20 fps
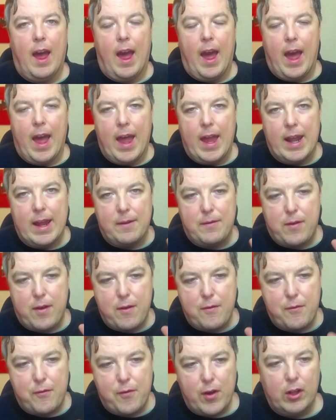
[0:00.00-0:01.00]
And if
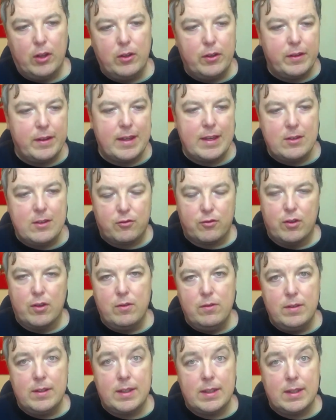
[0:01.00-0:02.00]
you follow these
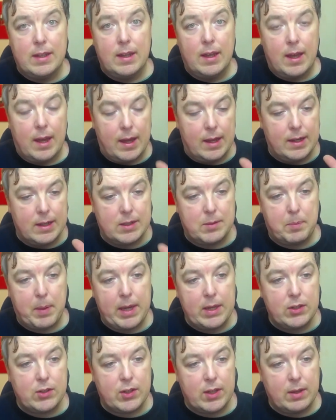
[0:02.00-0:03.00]
rules, and
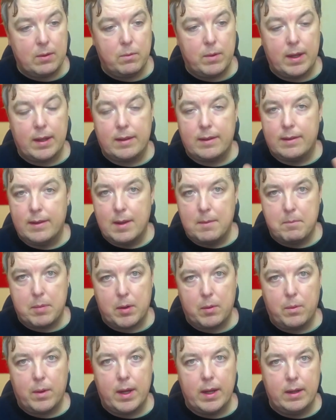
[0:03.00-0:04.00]
especially with
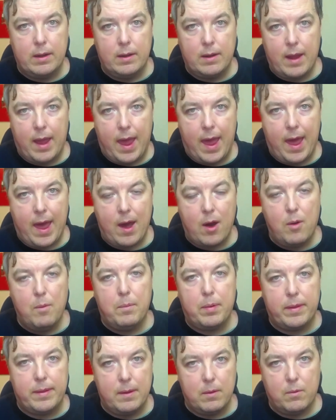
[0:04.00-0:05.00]
number one,
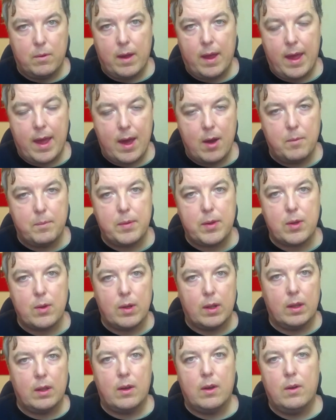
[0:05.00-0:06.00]
help, they will help you
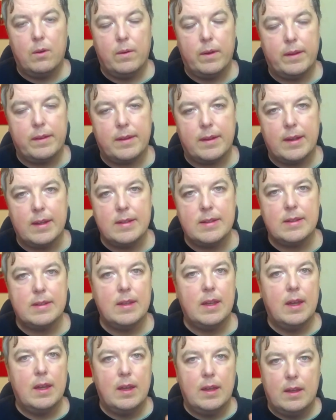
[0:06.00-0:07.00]
along with this,
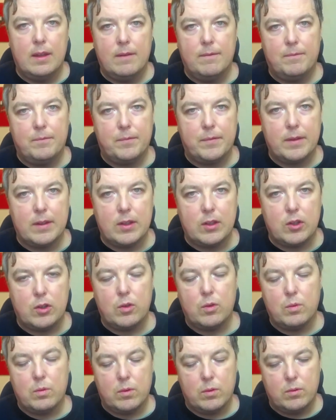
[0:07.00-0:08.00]

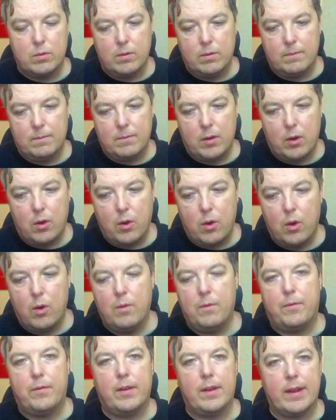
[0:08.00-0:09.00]
you will
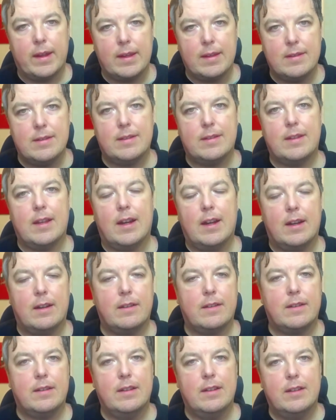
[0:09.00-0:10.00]
hopefully
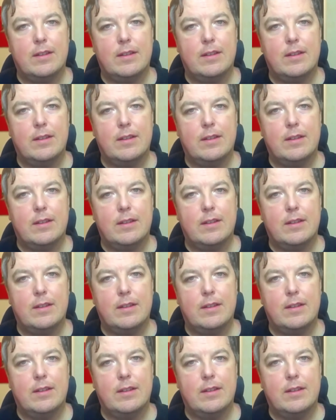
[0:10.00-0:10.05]
start